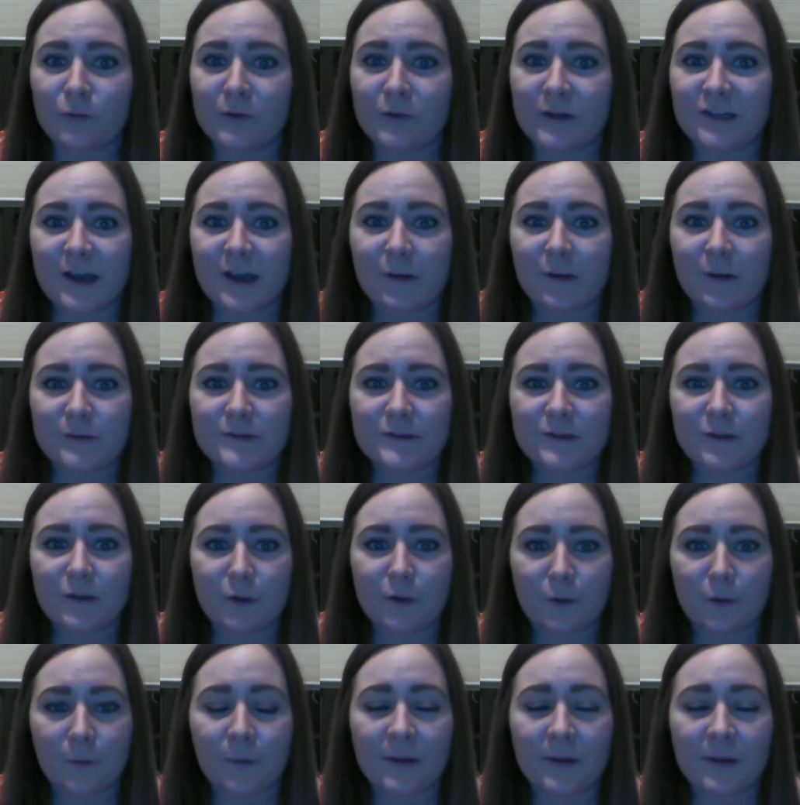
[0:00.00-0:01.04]
Brothers, reach
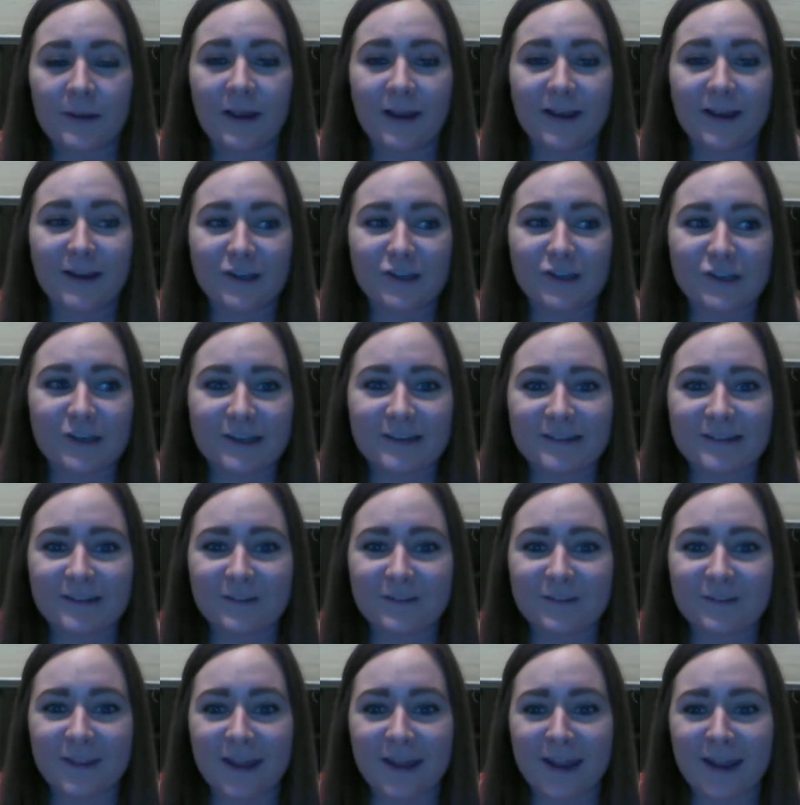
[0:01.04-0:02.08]
out to
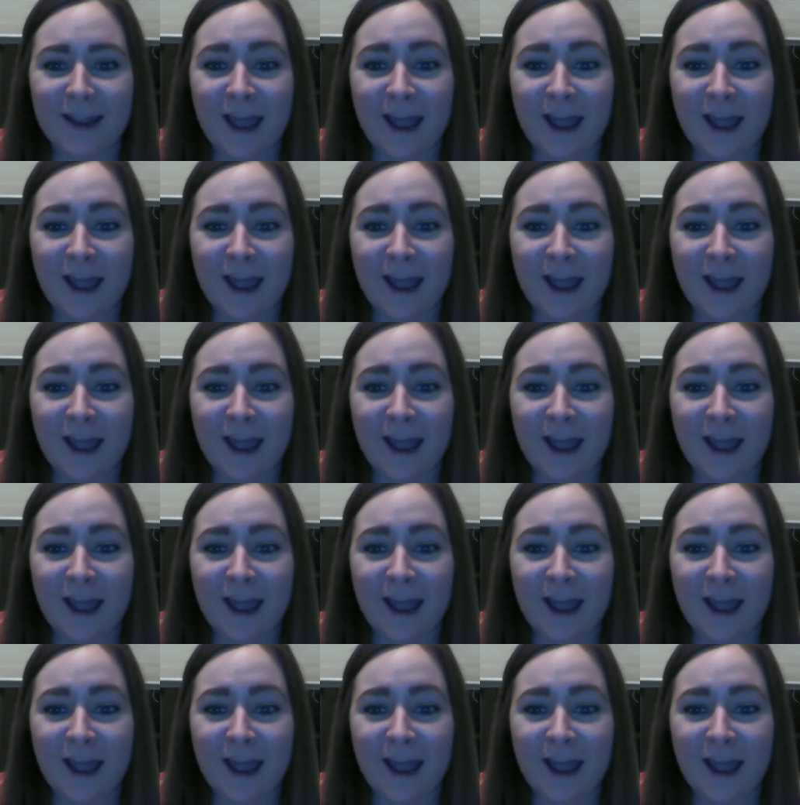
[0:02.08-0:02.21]
initiates